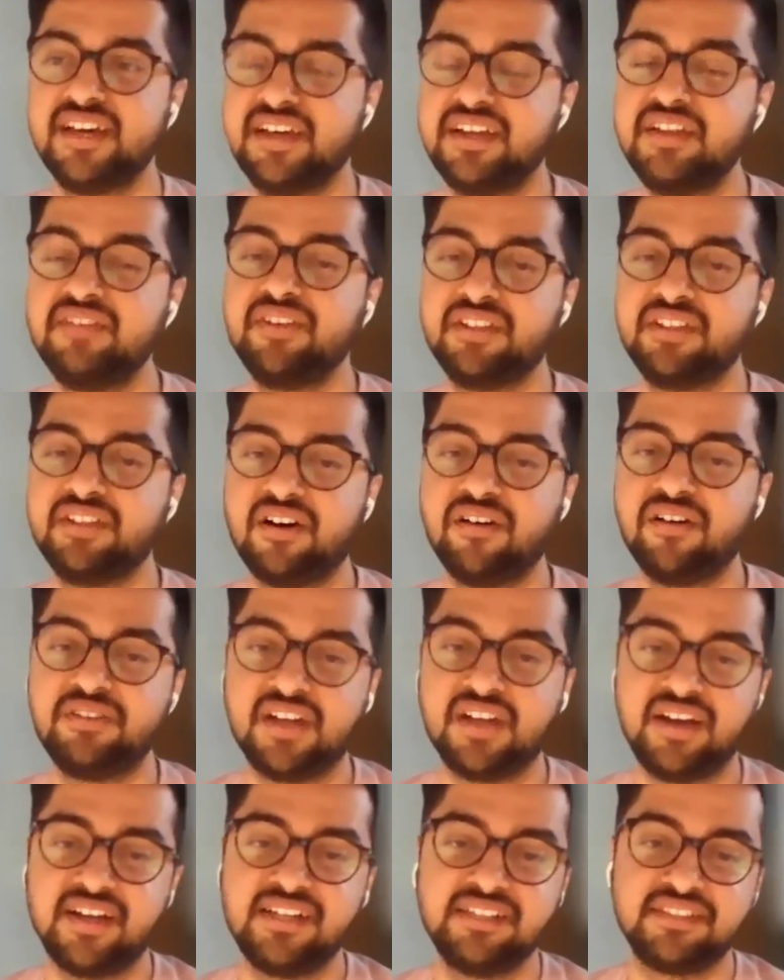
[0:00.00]
GRE
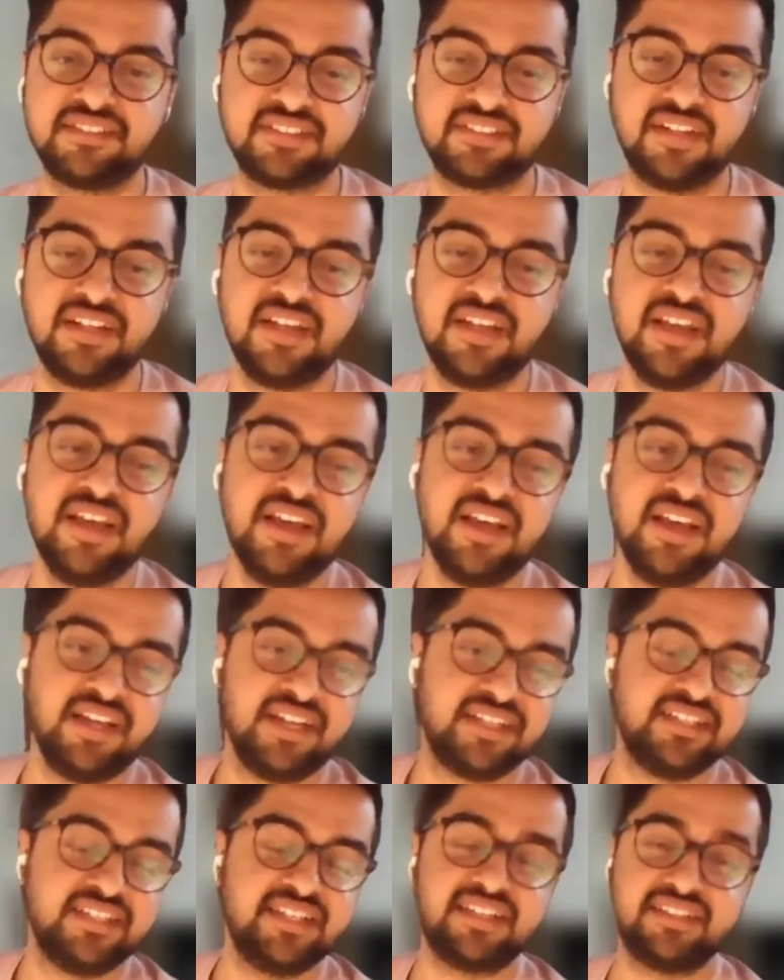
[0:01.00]
without IELTS.
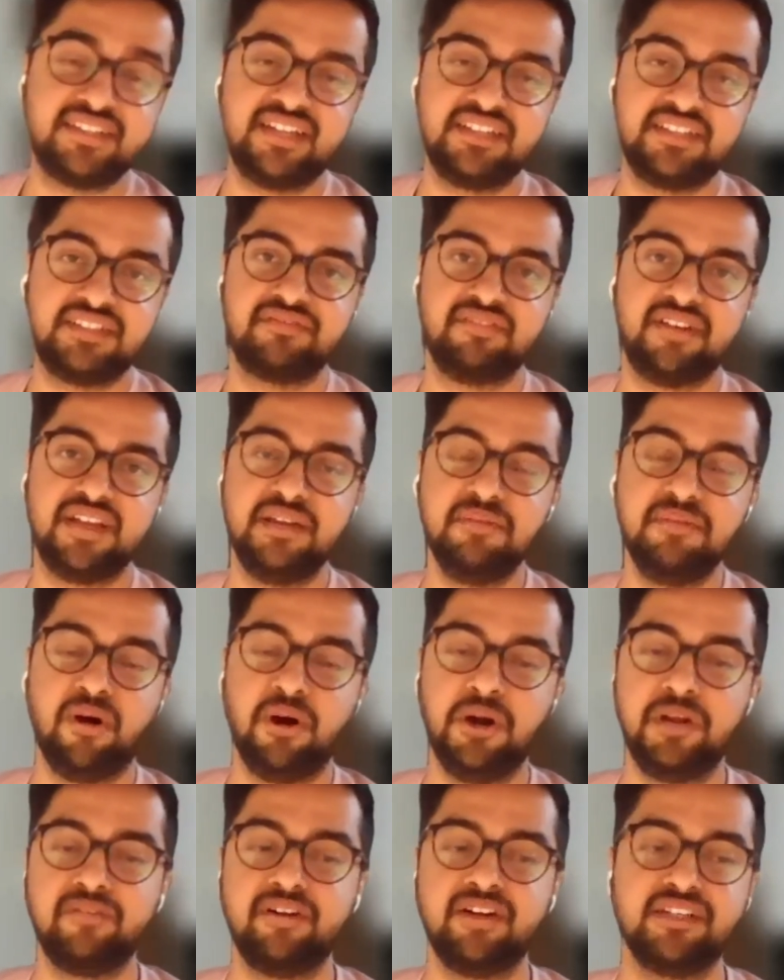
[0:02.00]
Yeah, that's very
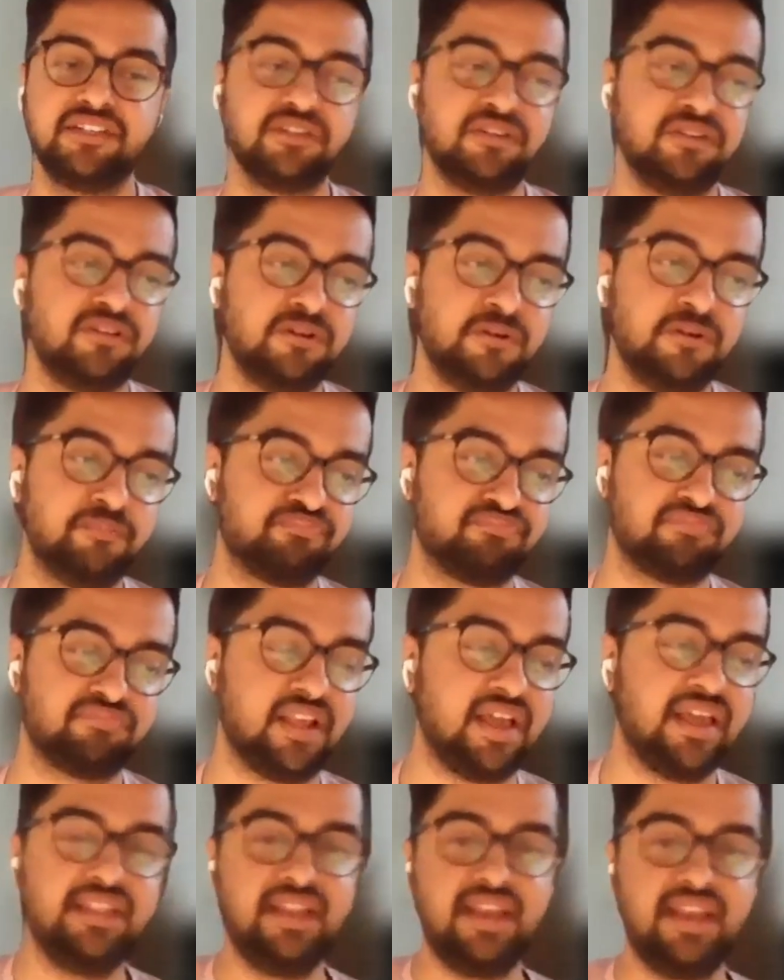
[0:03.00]
motivating. So,
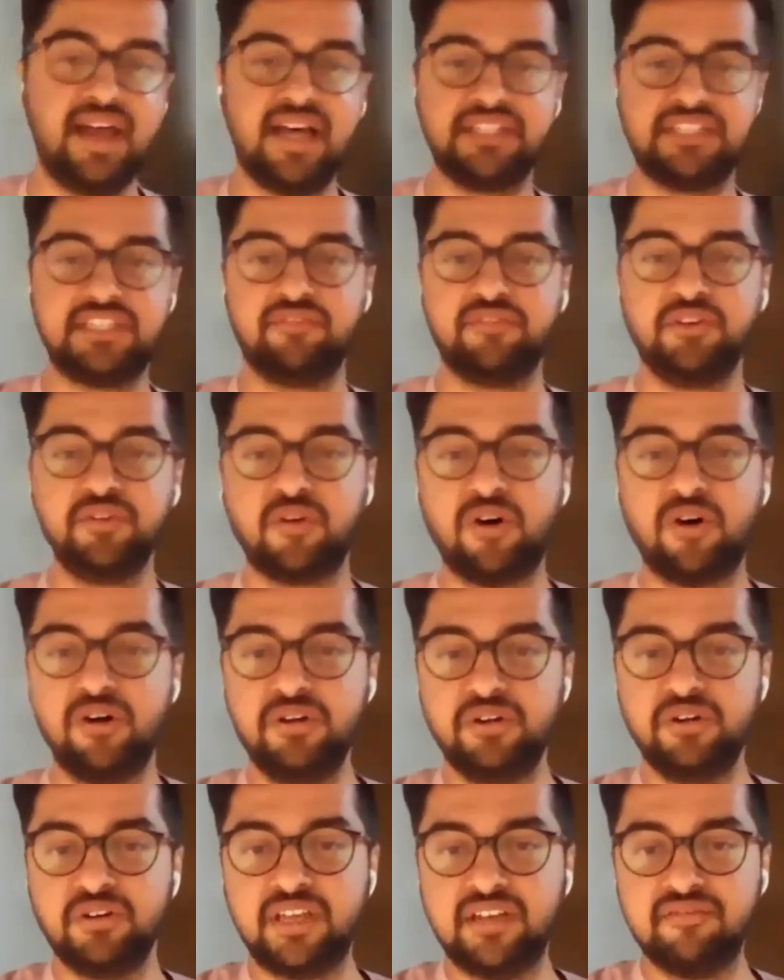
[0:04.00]
and the last, if you
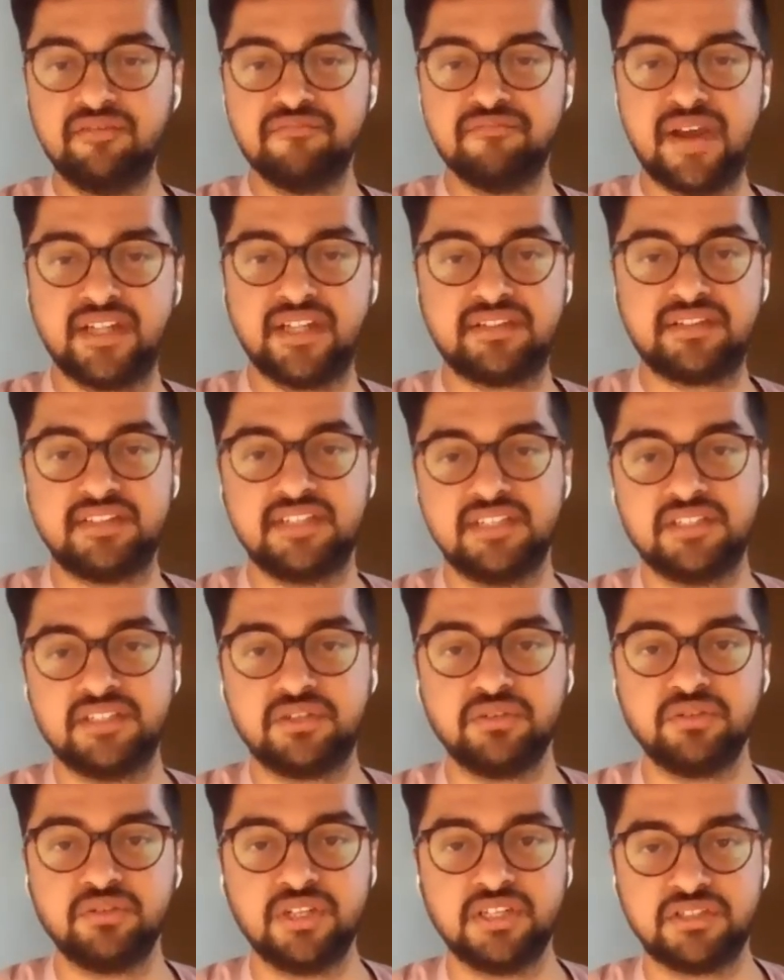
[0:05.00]
want to give message
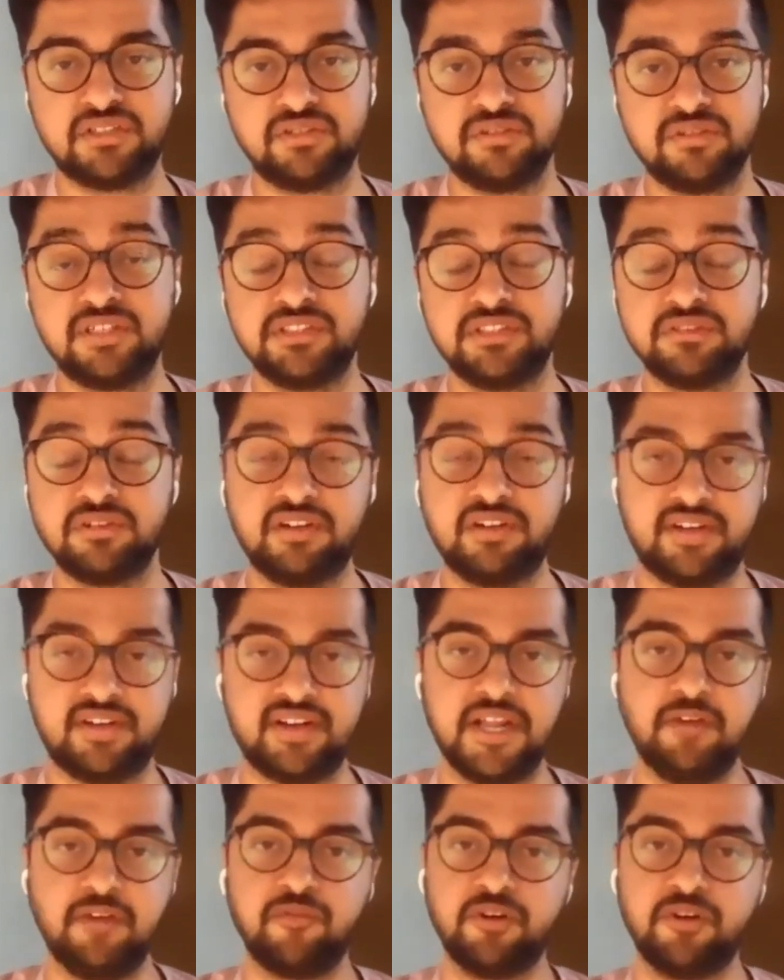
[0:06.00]
to the students who are
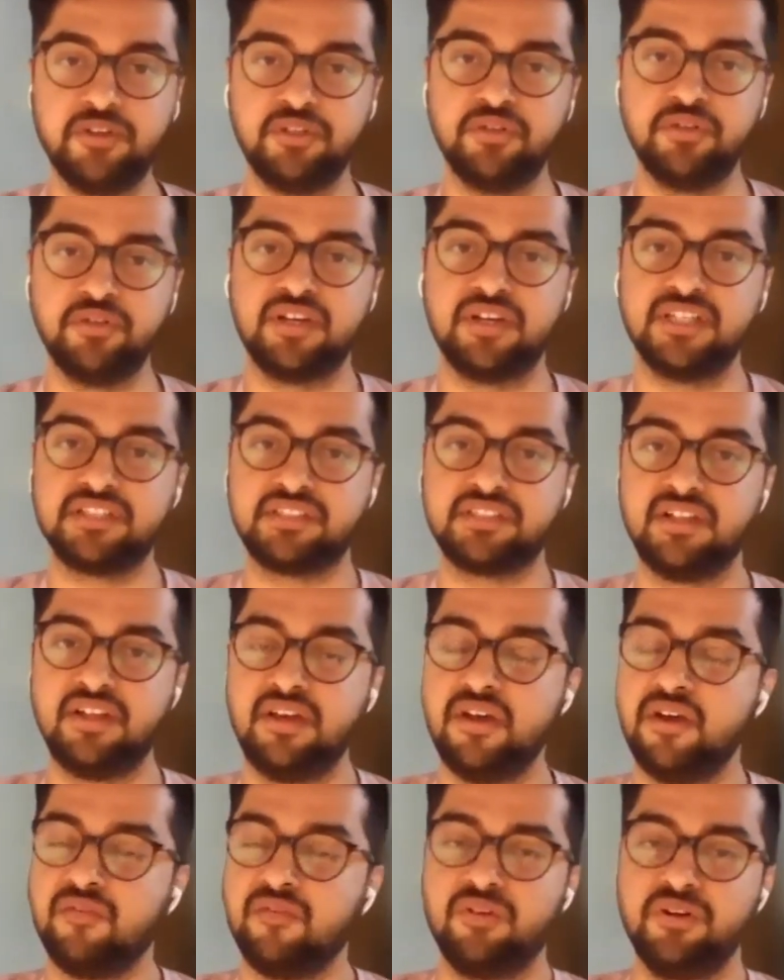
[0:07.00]
trying for US,
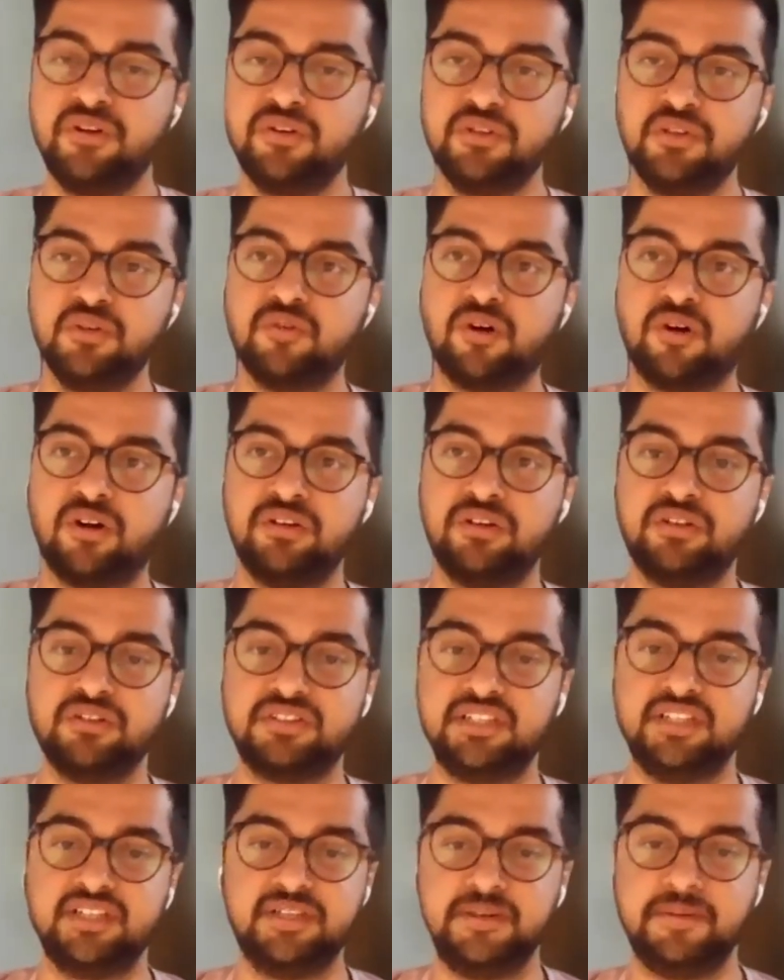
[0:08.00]
what do you want to
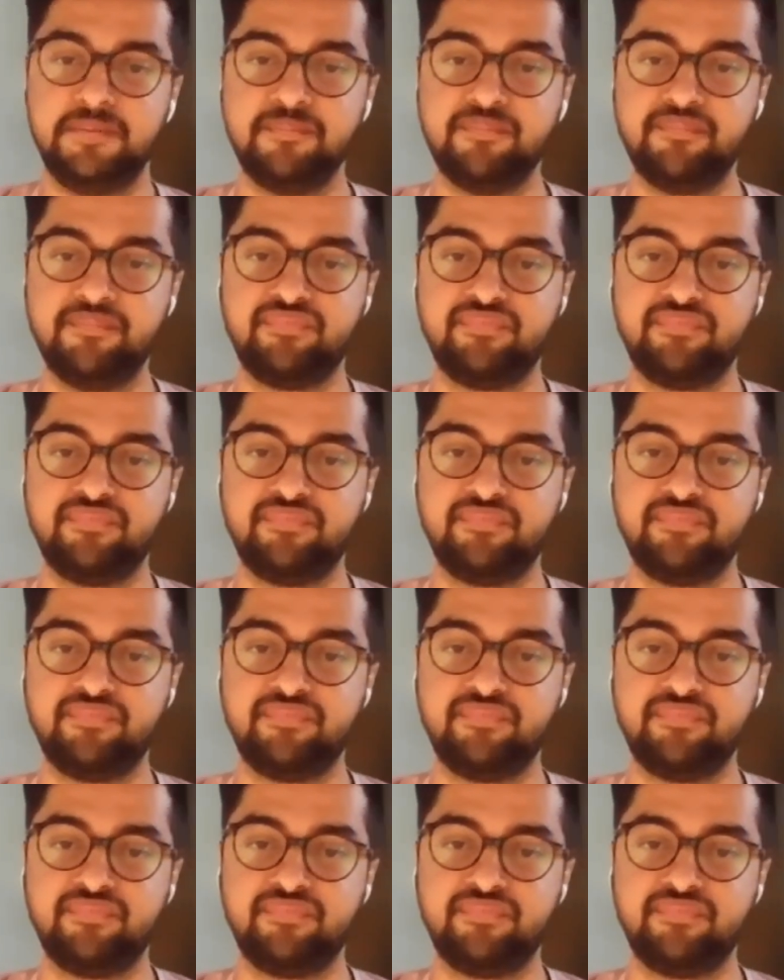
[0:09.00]
say?